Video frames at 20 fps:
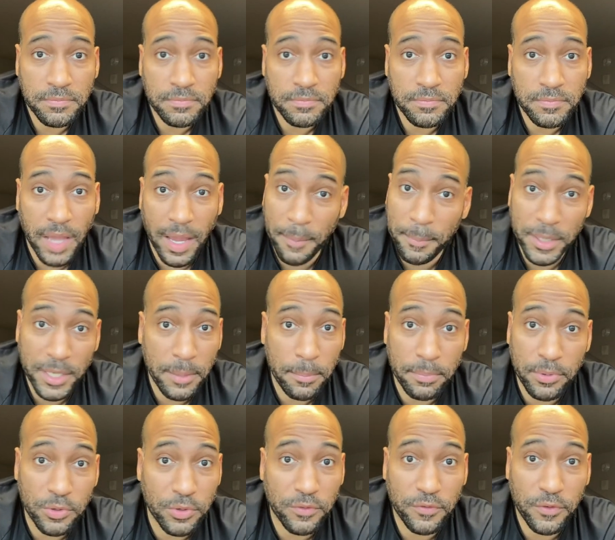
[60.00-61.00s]
I'm in a
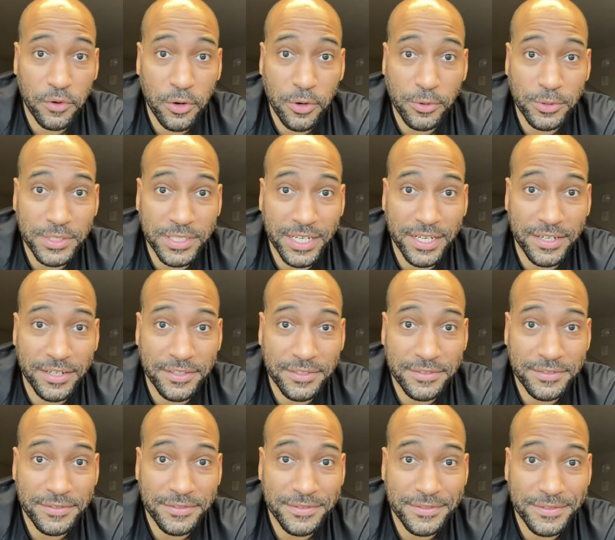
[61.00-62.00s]
beautiful hotel.
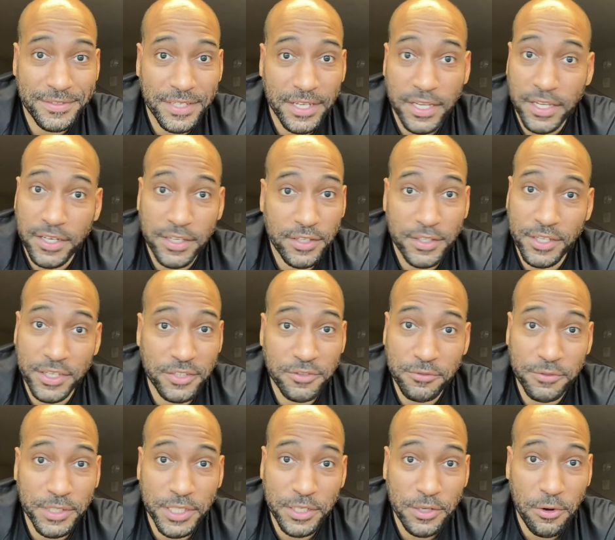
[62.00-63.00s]
There's
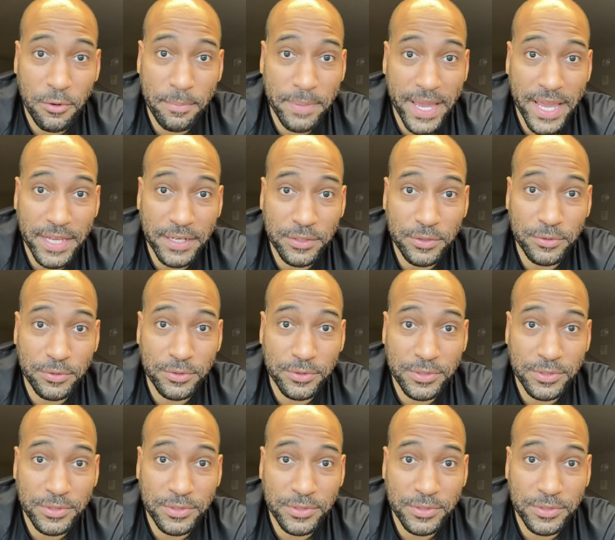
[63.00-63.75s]
really no bad news